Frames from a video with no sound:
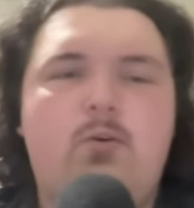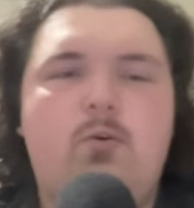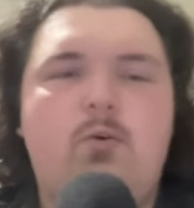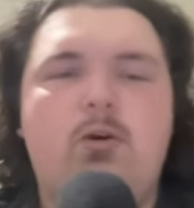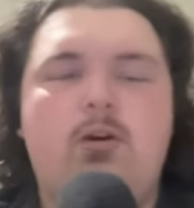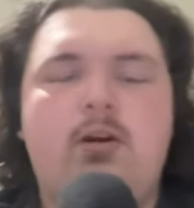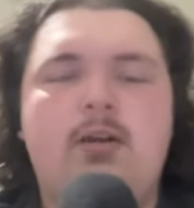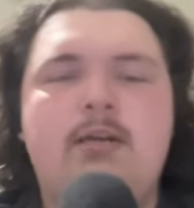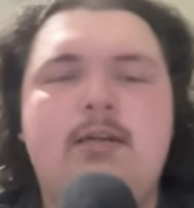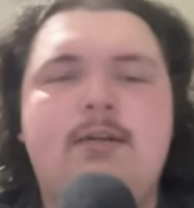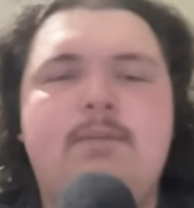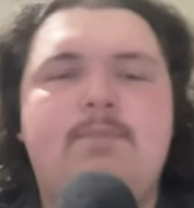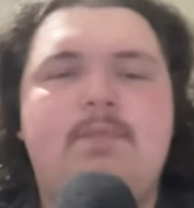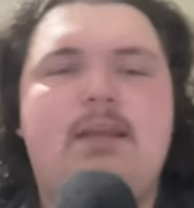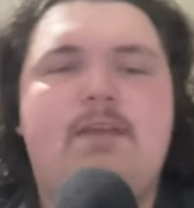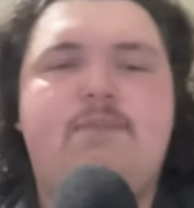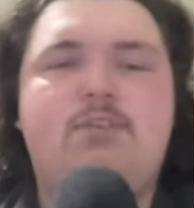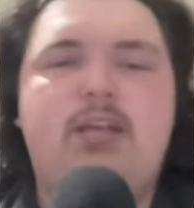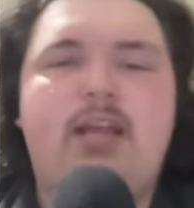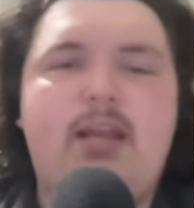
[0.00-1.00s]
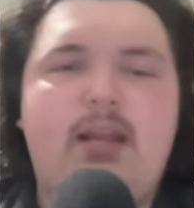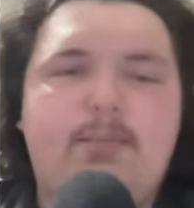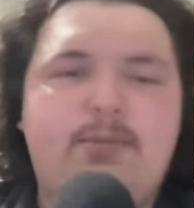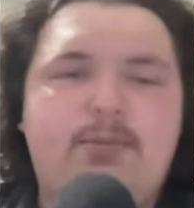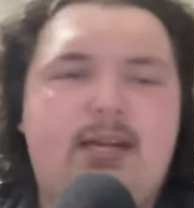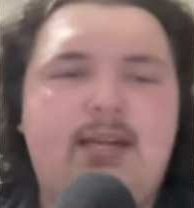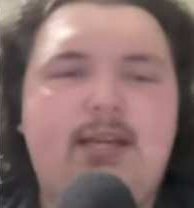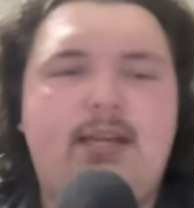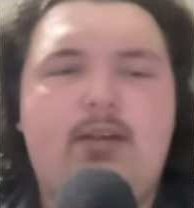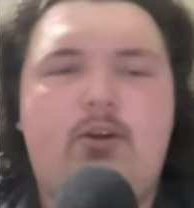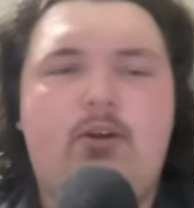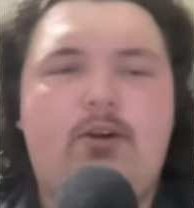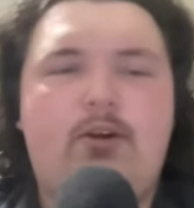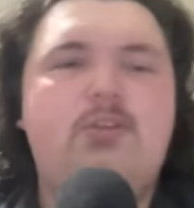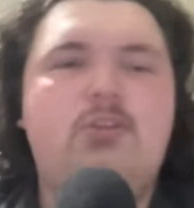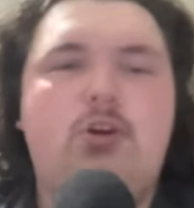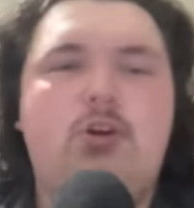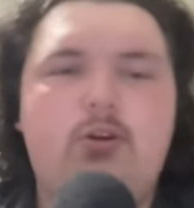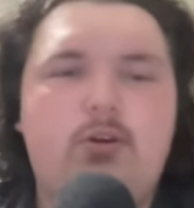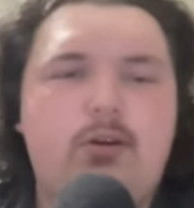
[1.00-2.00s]
or if J-Dub's not hitting or
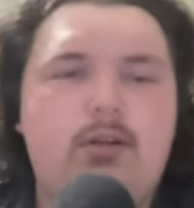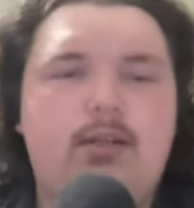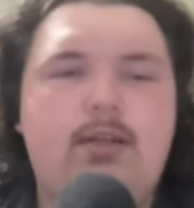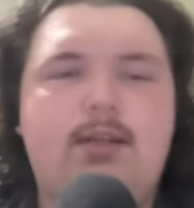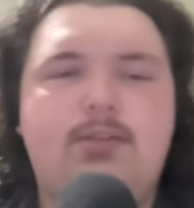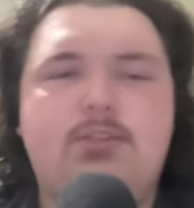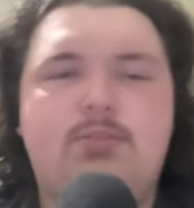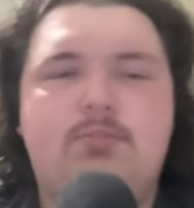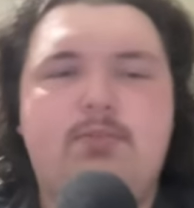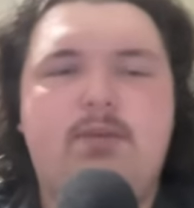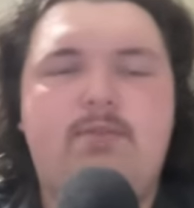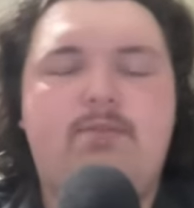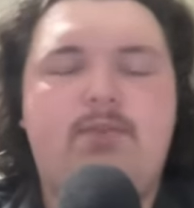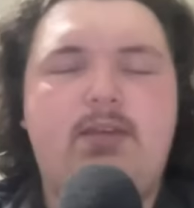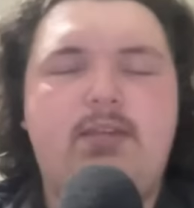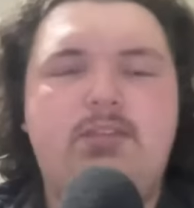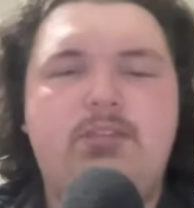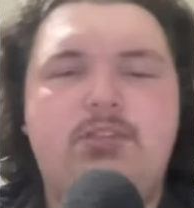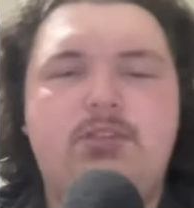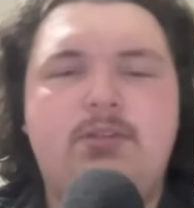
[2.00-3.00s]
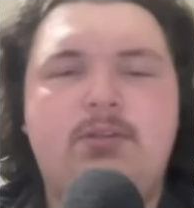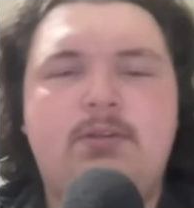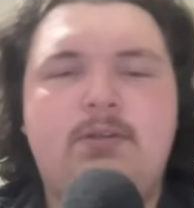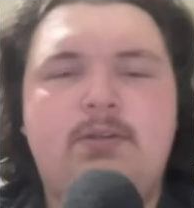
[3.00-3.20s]
gets hurt against Memphis,